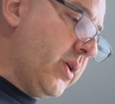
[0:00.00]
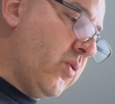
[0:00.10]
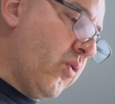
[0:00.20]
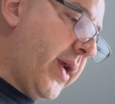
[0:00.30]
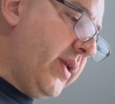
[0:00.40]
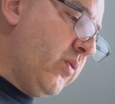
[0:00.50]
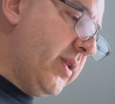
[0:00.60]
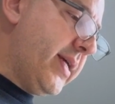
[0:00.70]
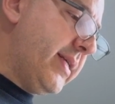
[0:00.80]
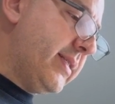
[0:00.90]
grade will
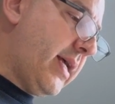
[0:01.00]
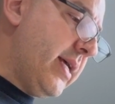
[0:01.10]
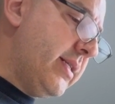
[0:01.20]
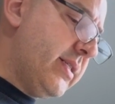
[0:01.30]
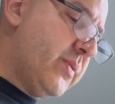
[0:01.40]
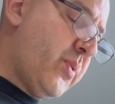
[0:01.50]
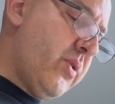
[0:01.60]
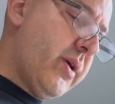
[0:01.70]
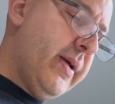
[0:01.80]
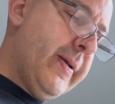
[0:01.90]
they assign this
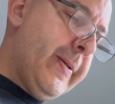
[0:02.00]
book?